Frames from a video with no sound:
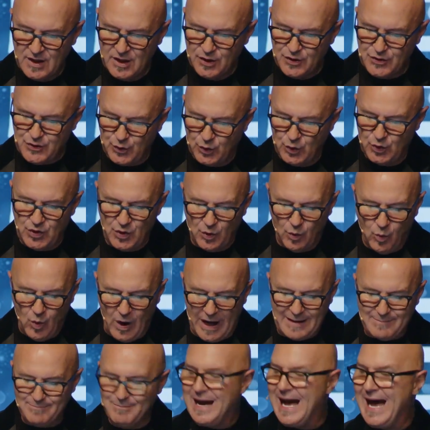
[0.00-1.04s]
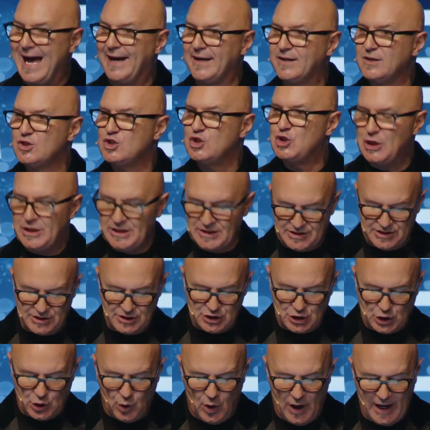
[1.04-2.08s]
through the one man, Jesus
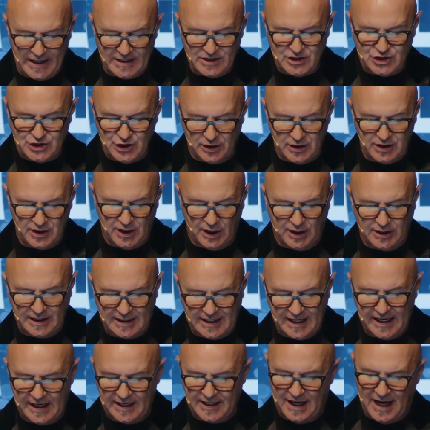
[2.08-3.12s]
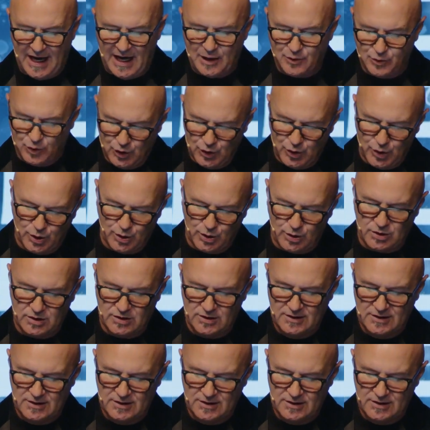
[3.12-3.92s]
Christ. Shout it out again, I rule. I rule.